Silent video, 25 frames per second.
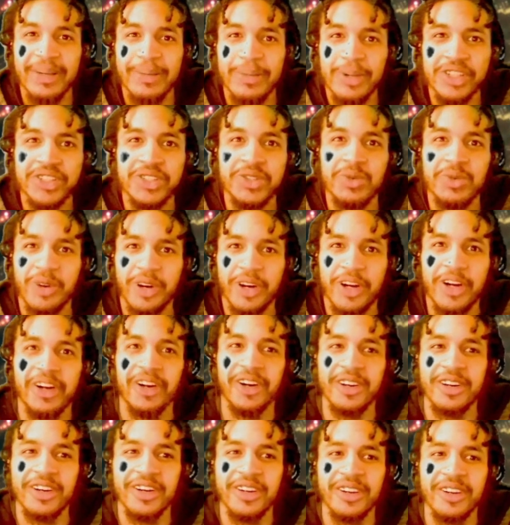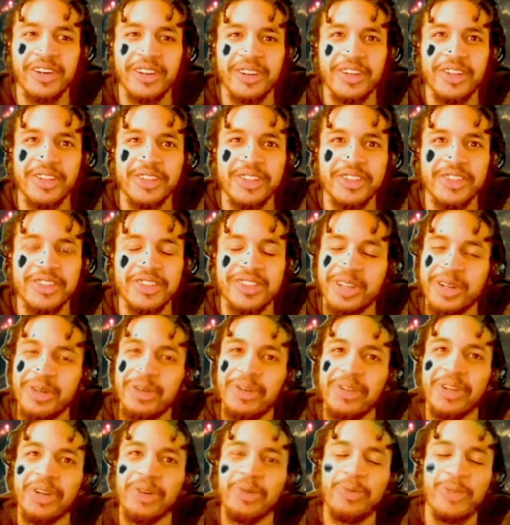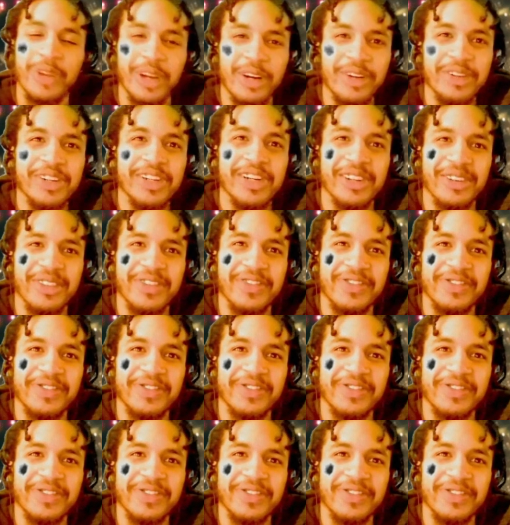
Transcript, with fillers: but you are. So, you're welcome.